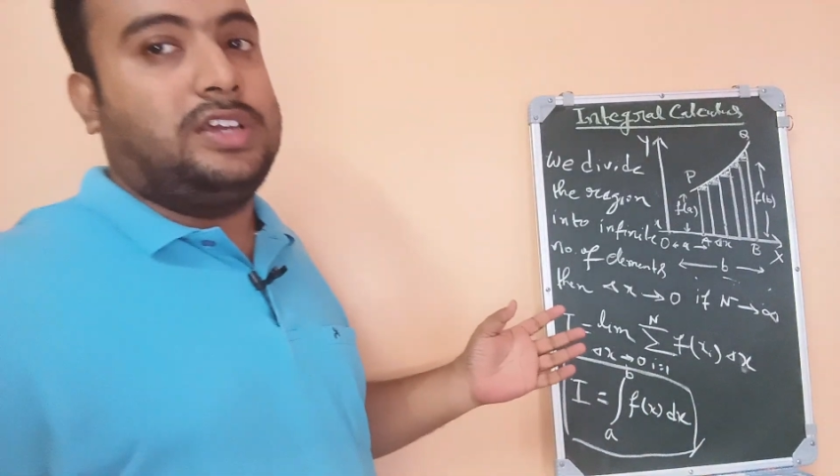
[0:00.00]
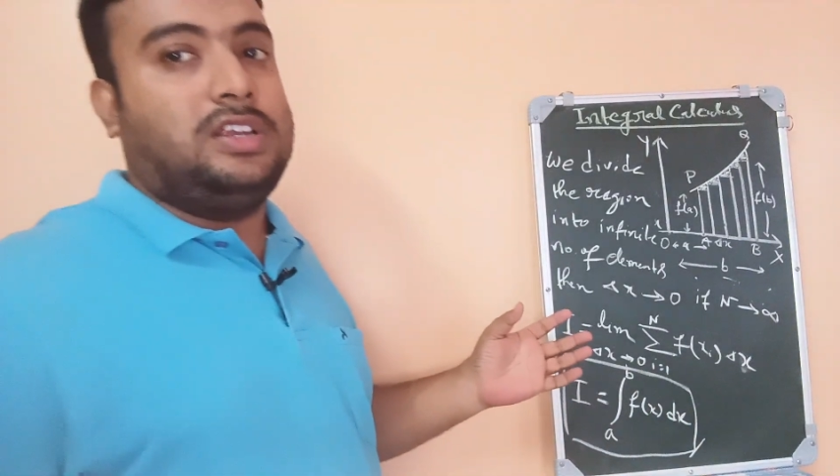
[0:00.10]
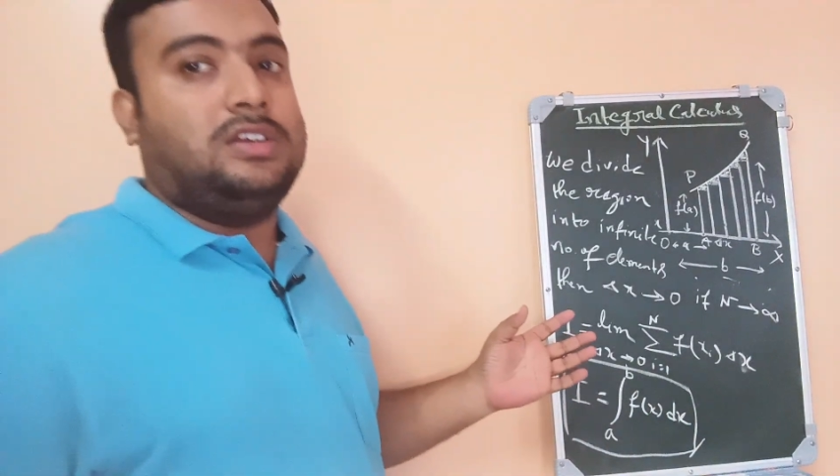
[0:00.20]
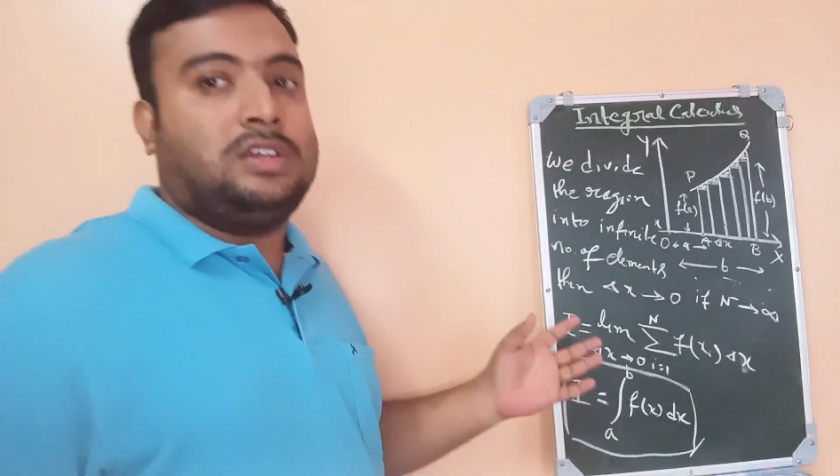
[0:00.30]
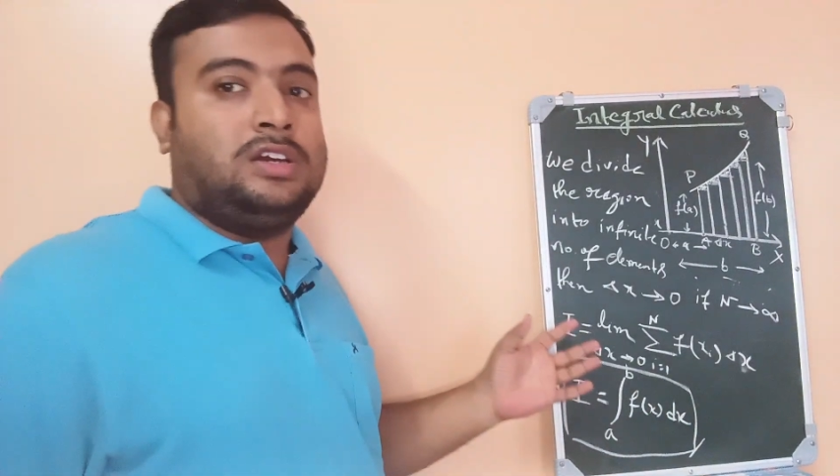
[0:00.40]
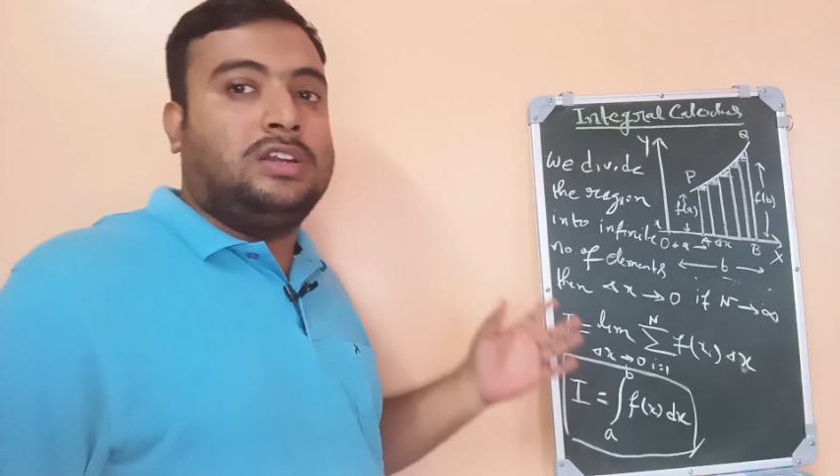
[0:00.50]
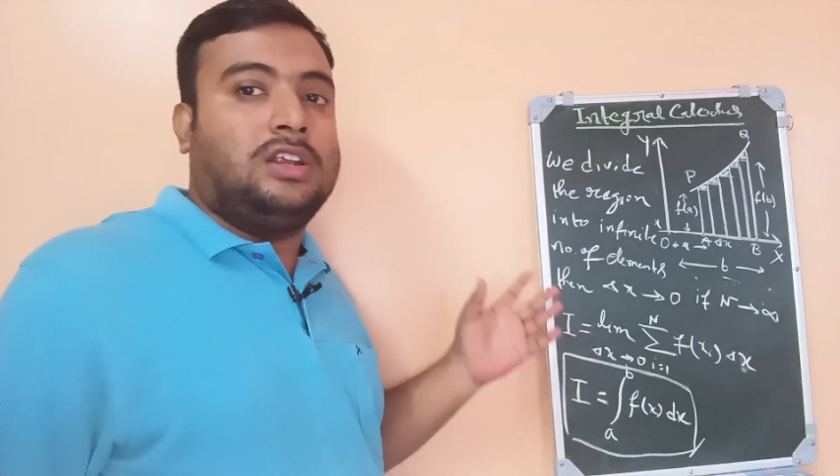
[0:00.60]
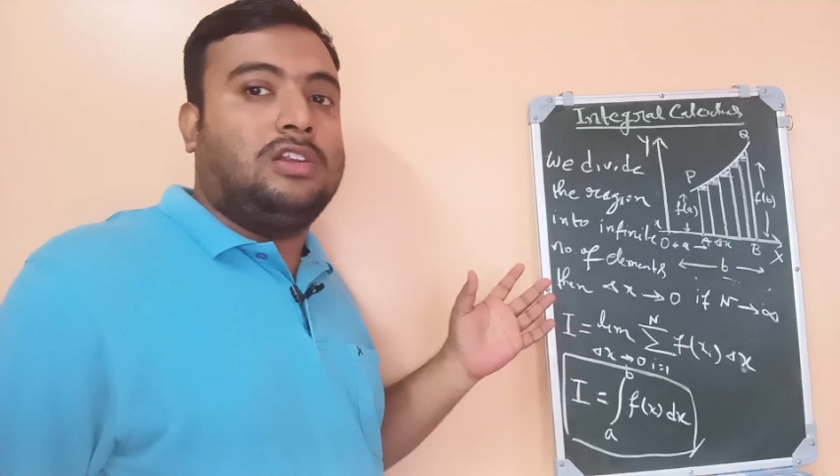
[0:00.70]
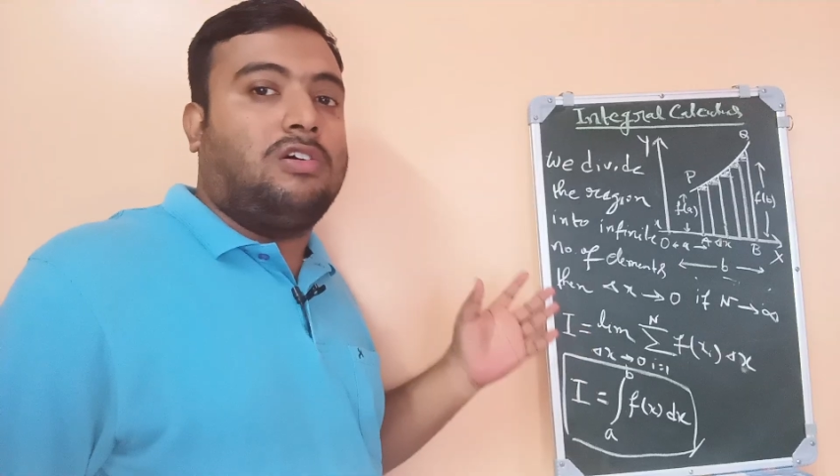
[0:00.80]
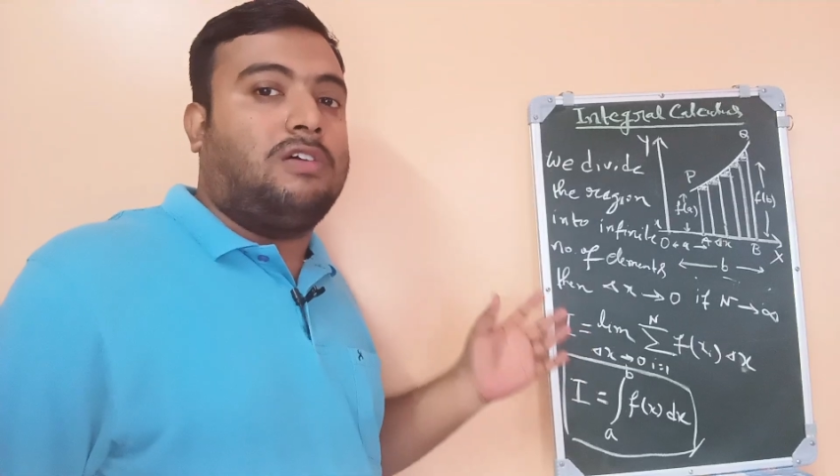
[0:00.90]
the
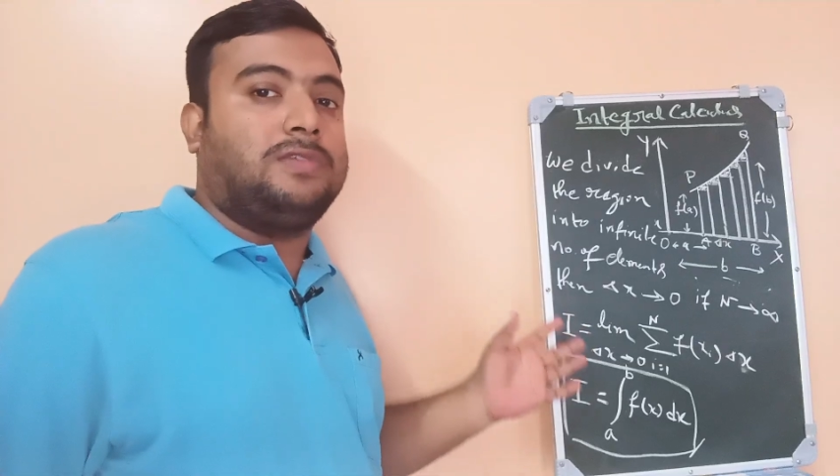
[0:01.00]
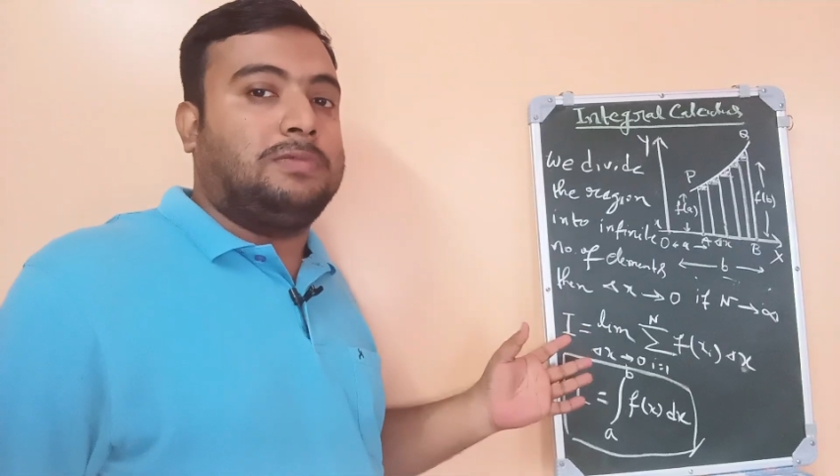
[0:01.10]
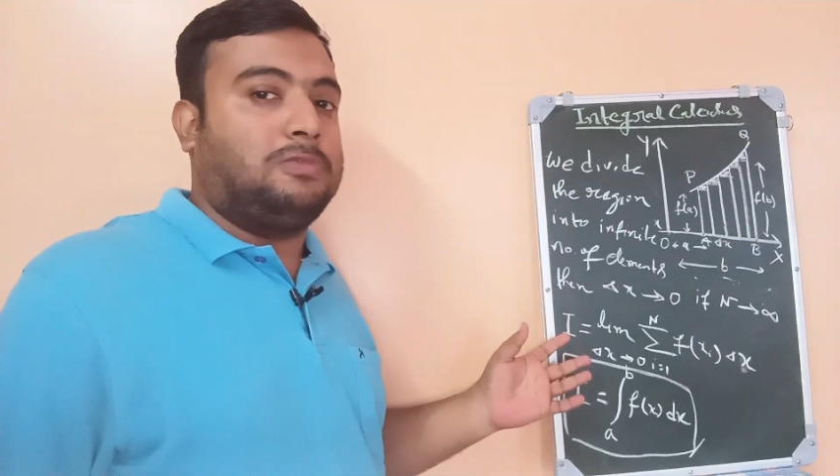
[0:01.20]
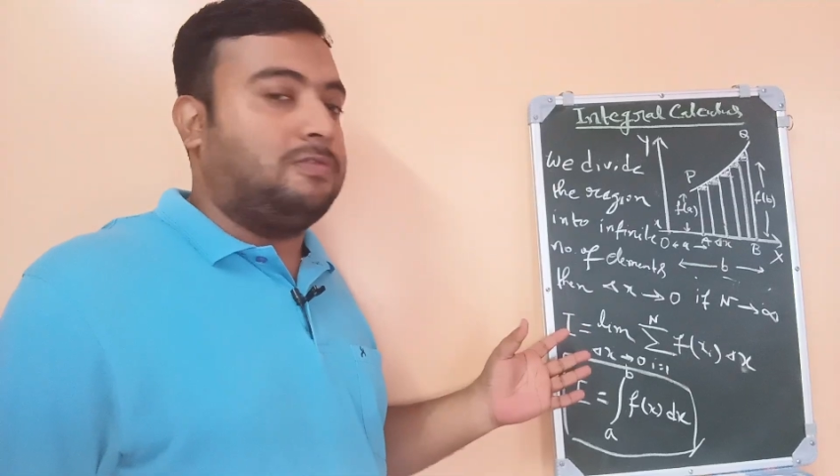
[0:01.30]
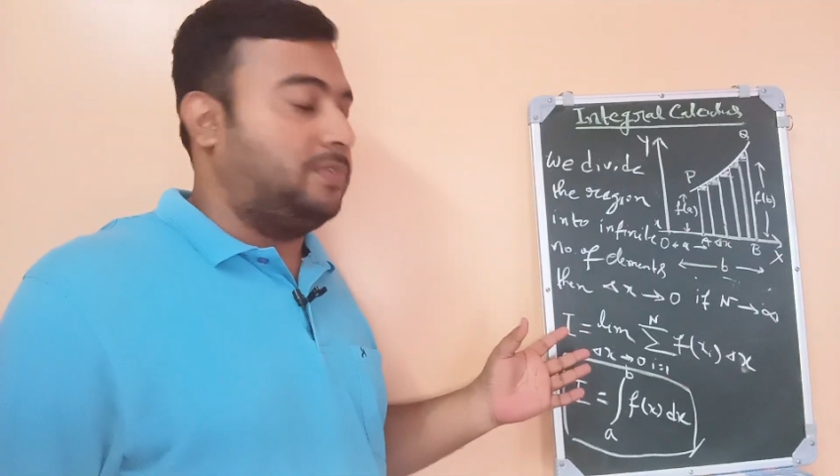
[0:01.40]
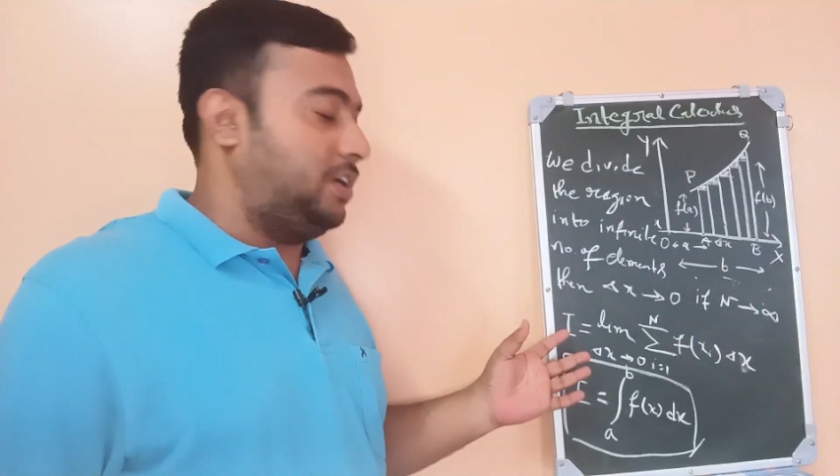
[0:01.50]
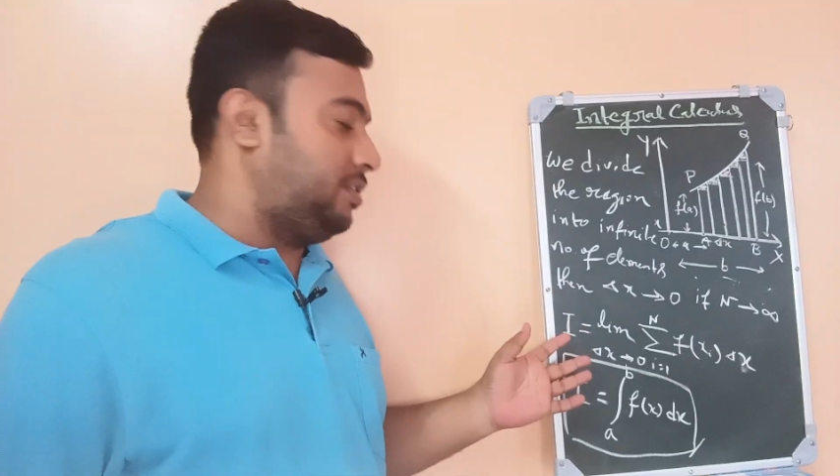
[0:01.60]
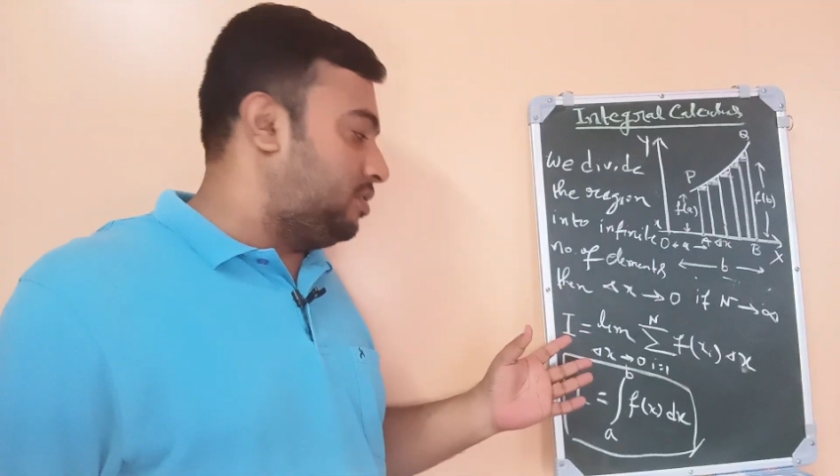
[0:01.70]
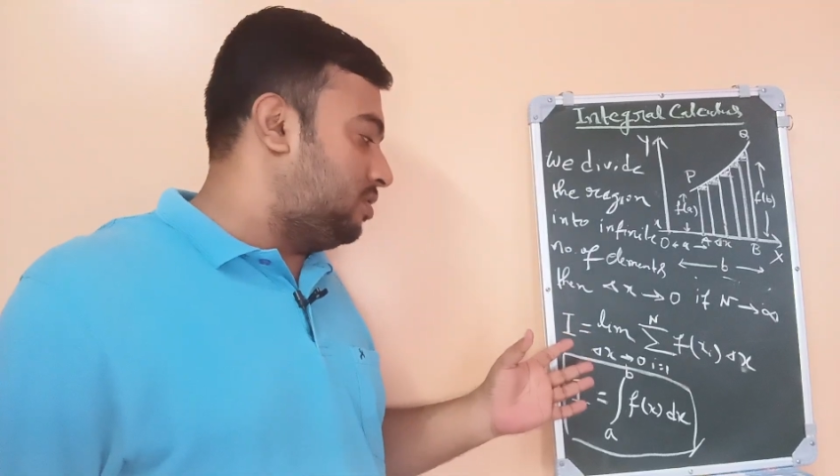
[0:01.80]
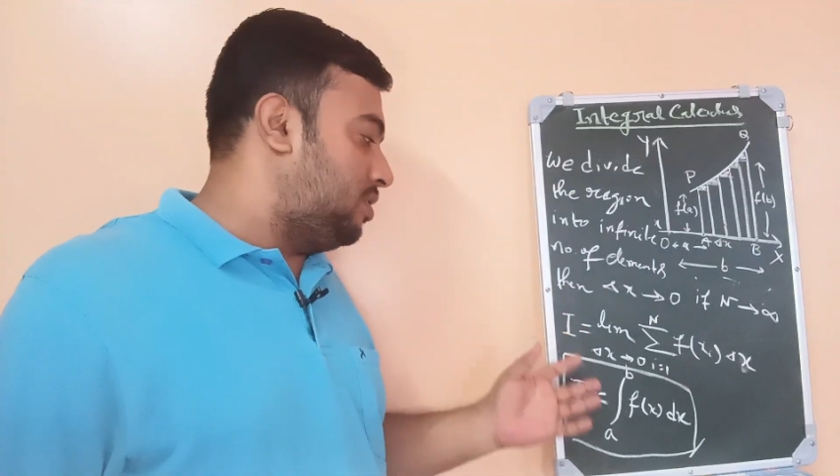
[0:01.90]
integral of f of
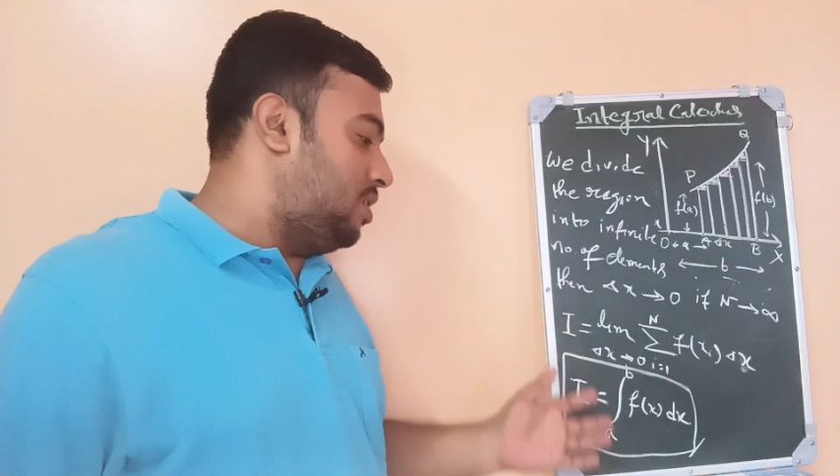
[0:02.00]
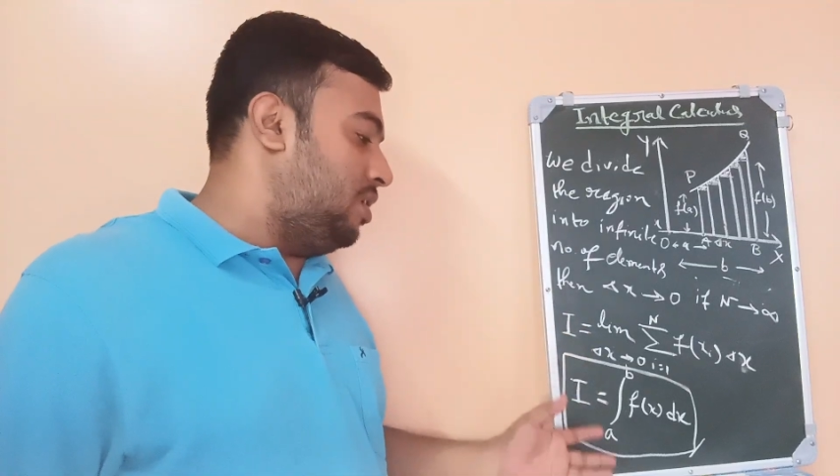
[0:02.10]
x